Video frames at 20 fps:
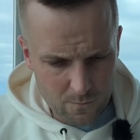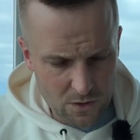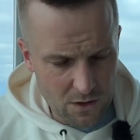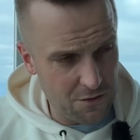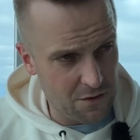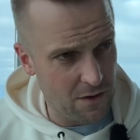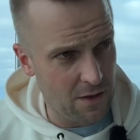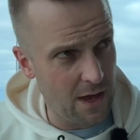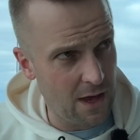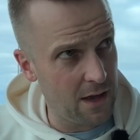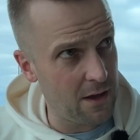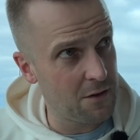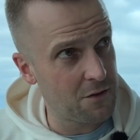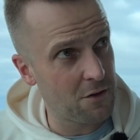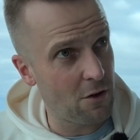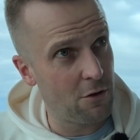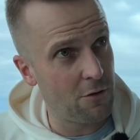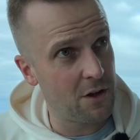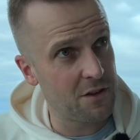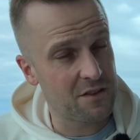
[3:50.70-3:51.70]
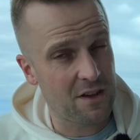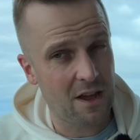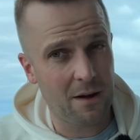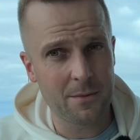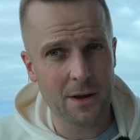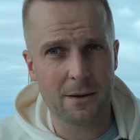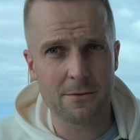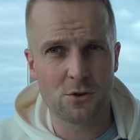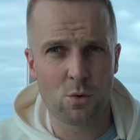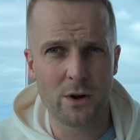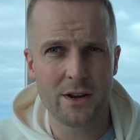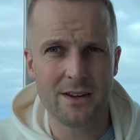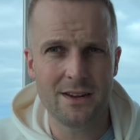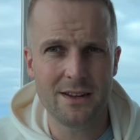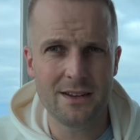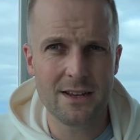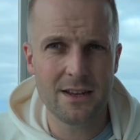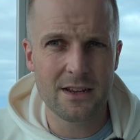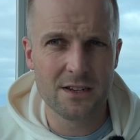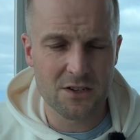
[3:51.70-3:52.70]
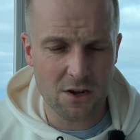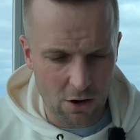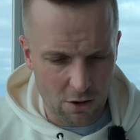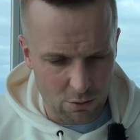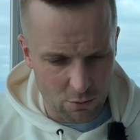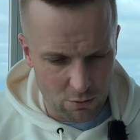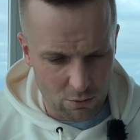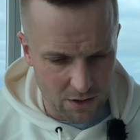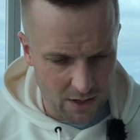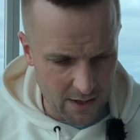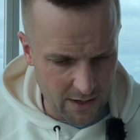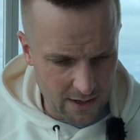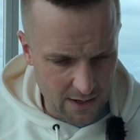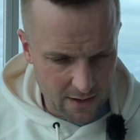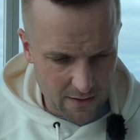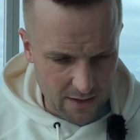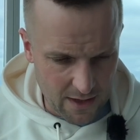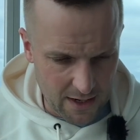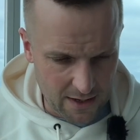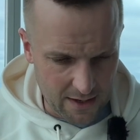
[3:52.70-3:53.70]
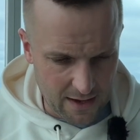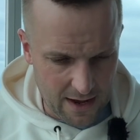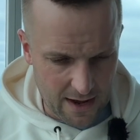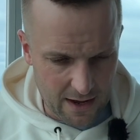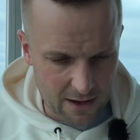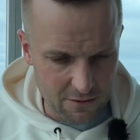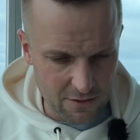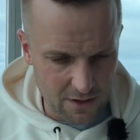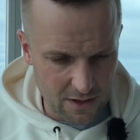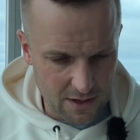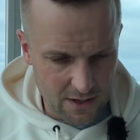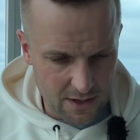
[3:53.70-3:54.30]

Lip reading: So that is over. It's coming up 20 years old, that account.